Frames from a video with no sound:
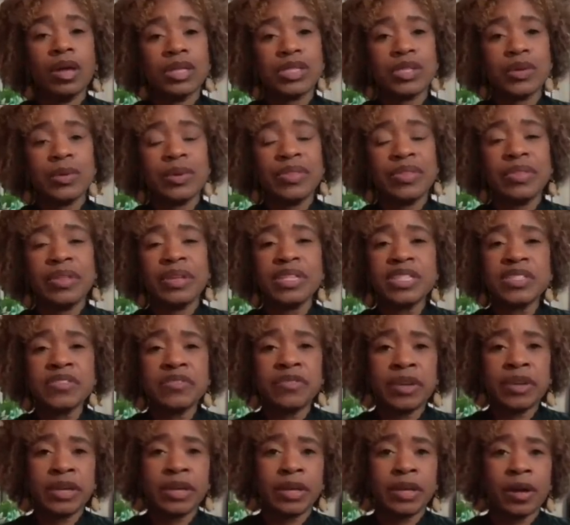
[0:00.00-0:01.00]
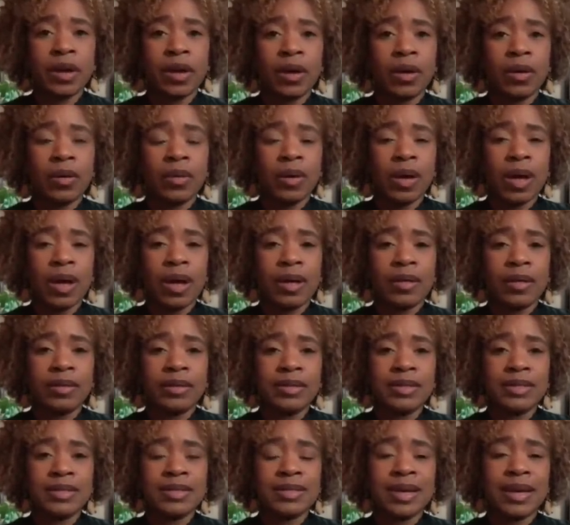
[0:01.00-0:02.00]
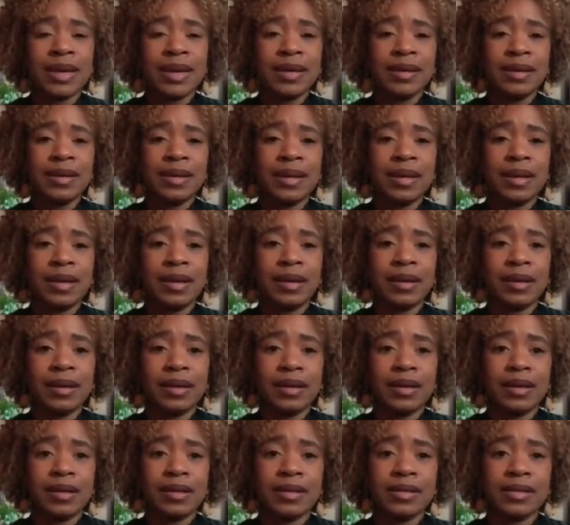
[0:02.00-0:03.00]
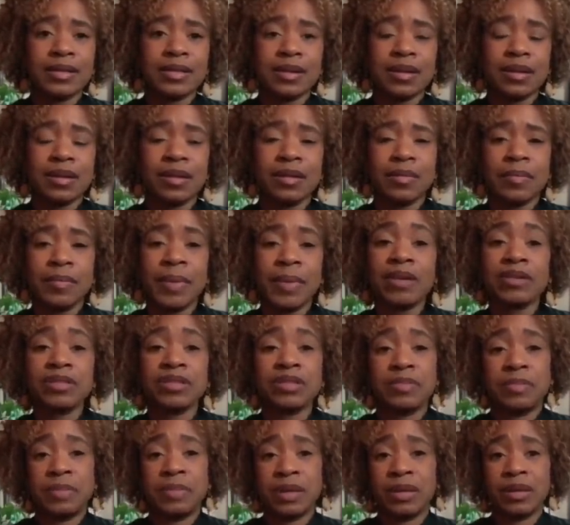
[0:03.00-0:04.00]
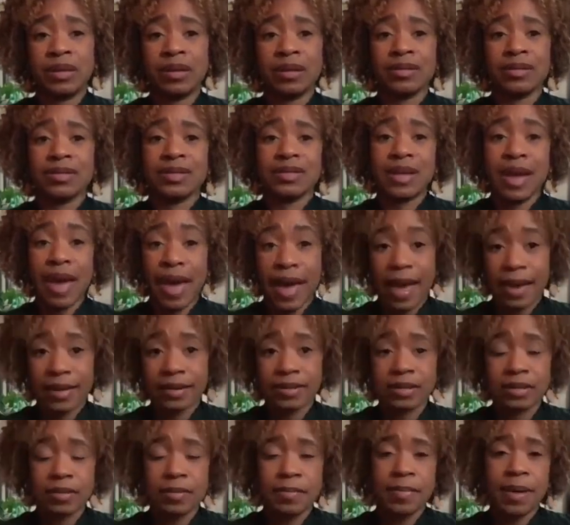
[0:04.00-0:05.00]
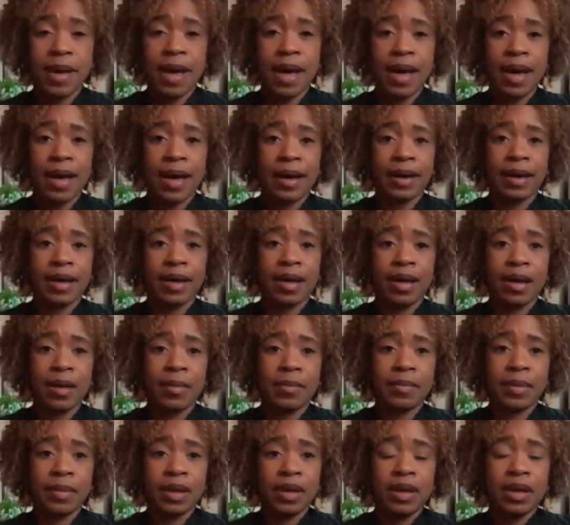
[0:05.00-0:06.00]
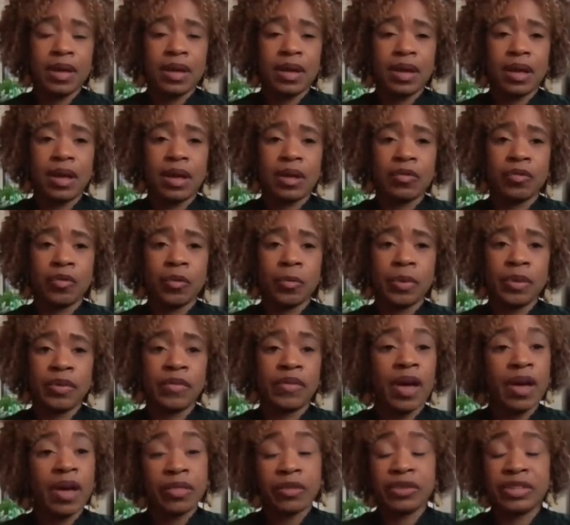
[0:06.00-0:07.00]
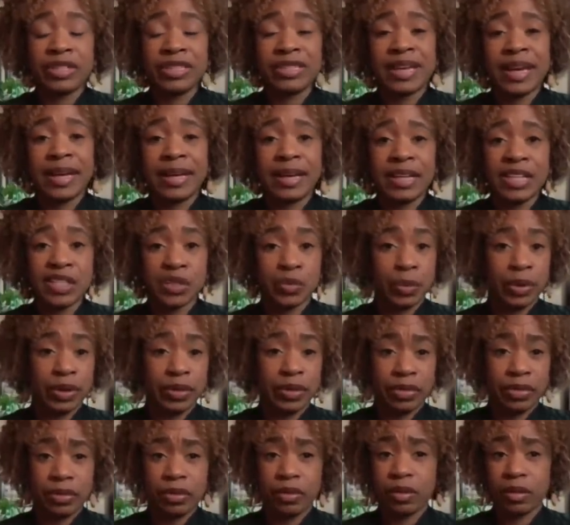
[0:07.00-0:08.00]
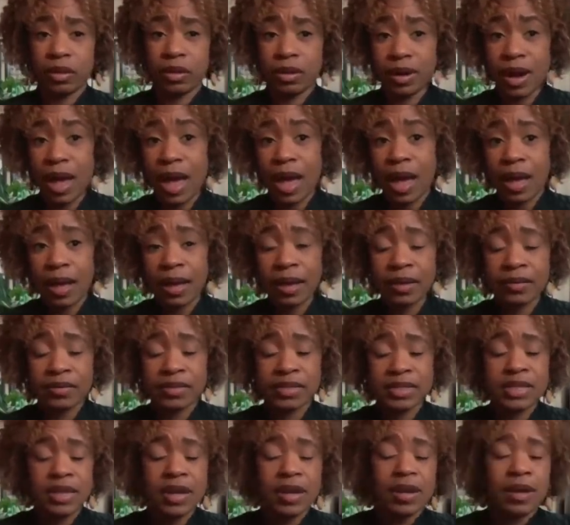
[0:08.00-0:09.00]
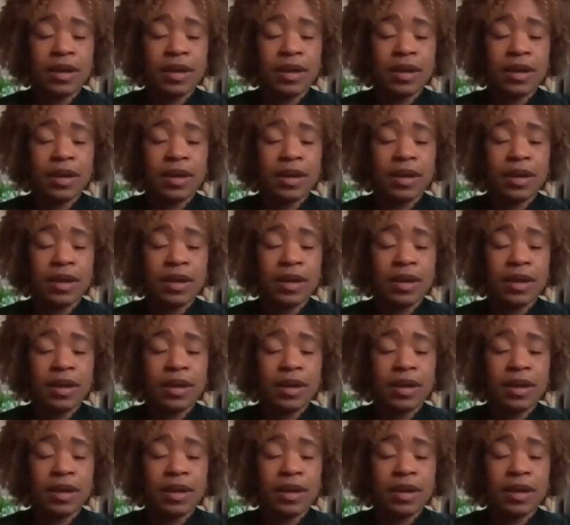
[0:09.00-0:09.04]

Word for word: So in this video, the detainee is about to be attacked by a group of other detainees with knives.